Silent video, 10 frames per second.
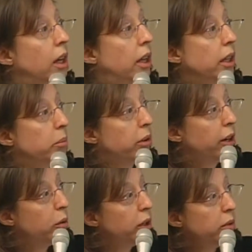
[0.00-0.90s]
And then
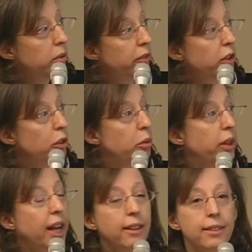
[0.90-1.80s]
priority review,
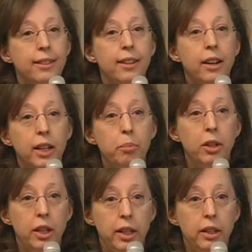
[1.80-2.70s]
that is a
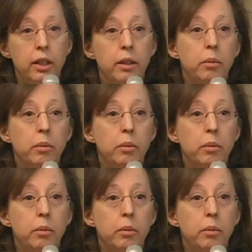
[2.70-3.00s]
timeline.